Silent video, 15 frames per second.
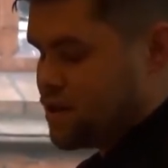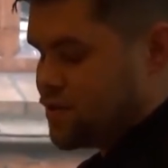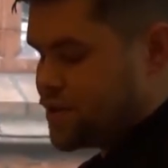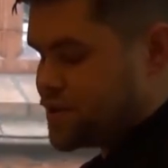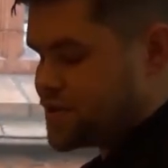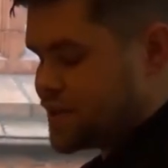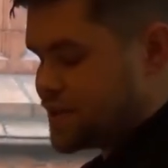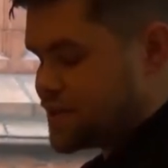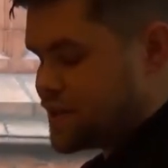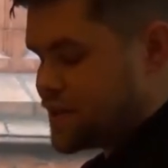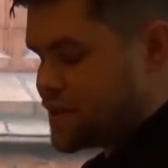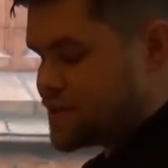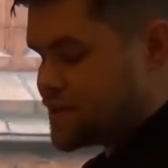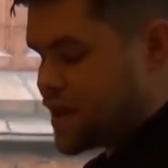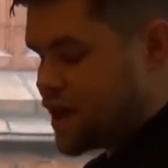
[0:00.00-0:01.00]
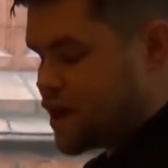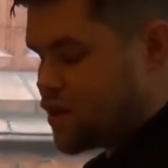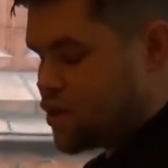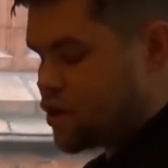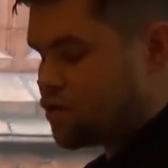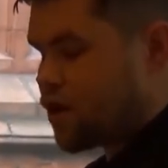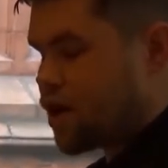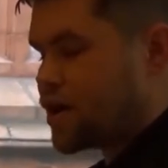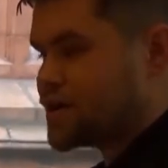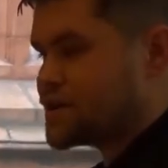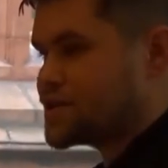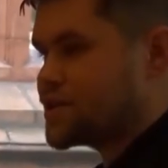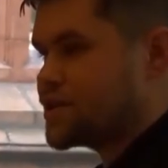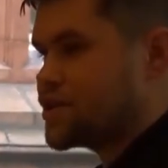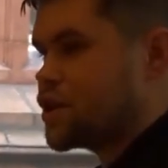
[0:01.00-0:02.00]
The city's yellow
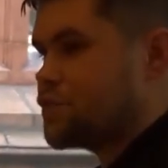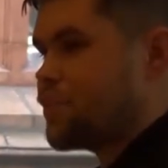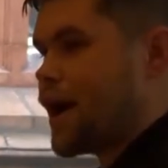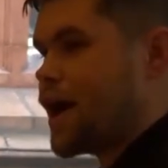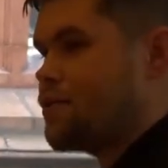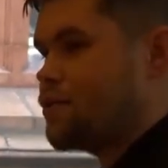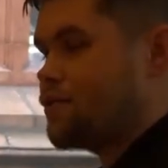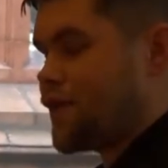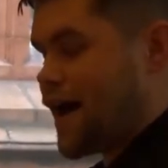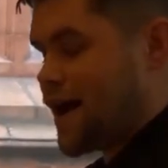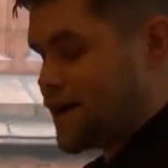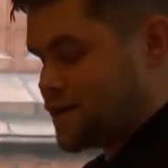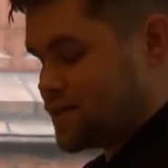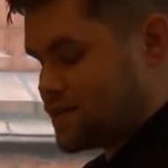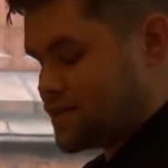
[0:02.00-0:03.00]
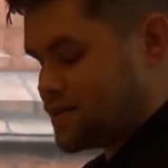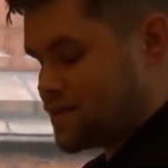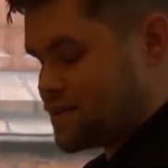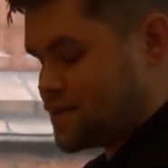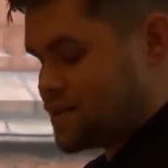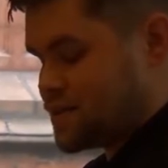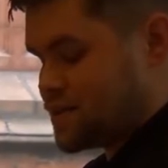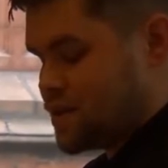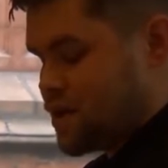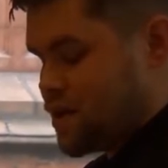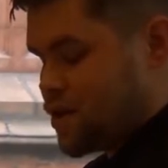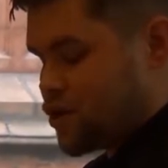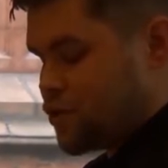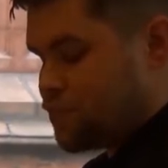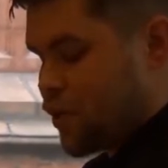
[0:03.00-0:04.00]
horizon, a pair of hands,
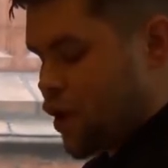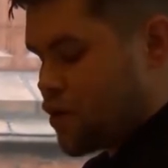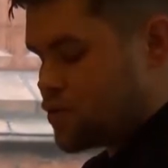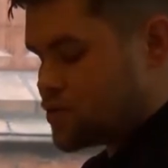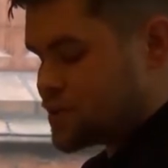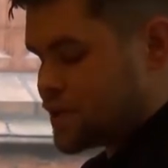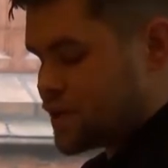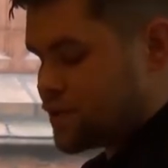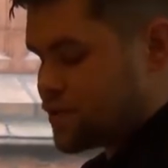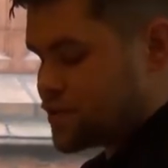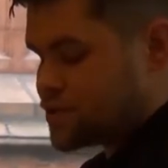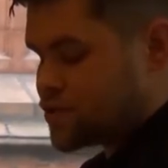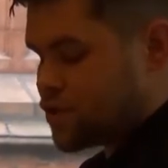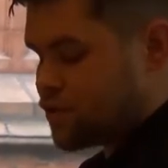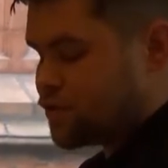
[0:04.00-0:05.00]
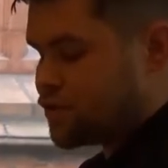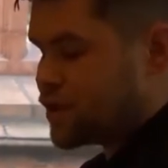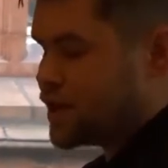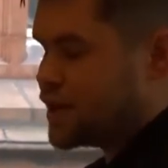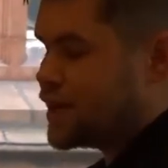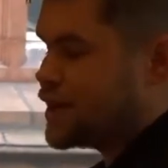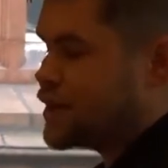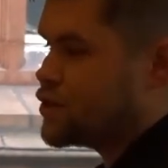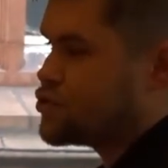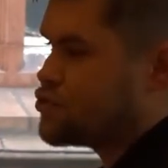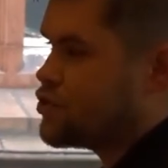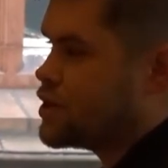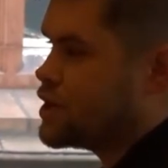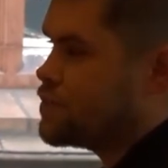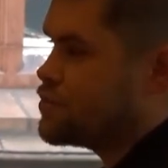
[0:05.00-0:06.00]
composing the softly lit
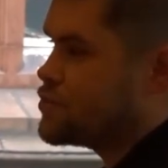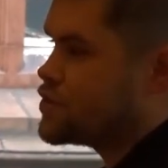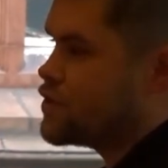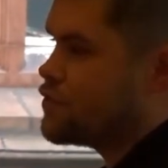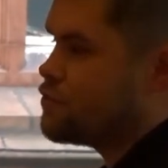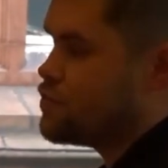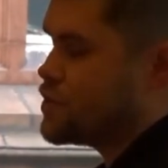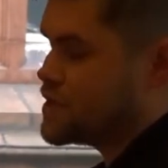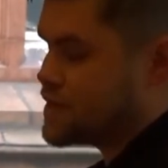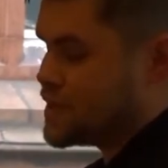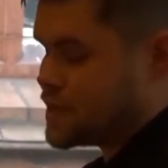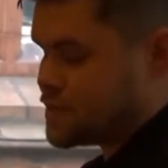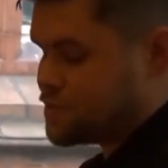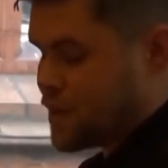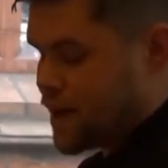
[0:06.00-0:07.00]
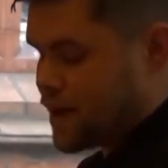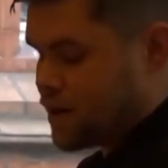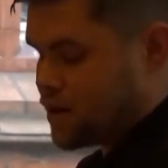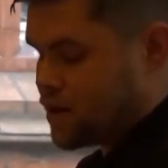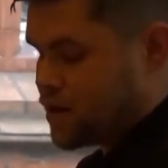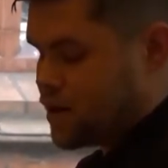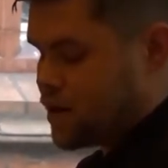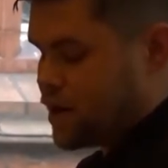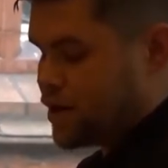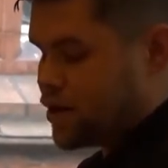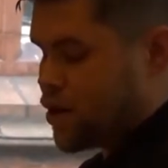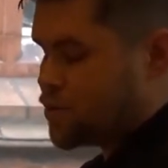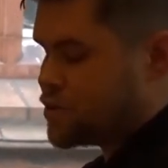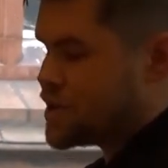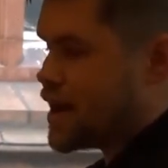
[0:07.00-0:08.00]
dreams of businessmen in
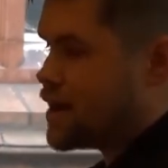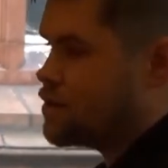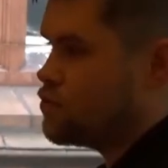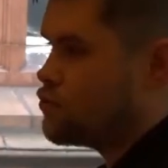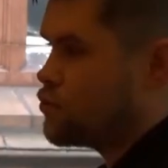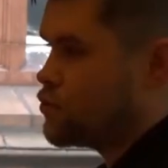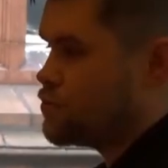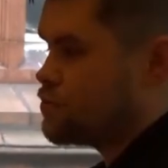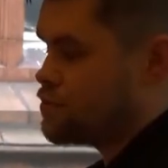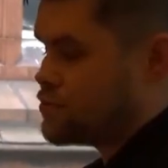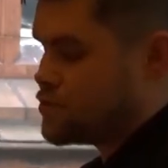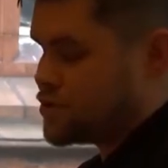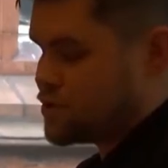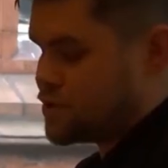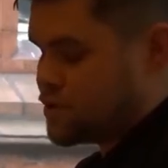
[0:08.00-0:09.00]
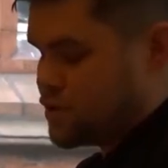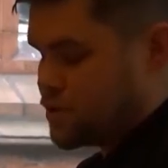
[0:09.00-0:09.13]
hotel rooms,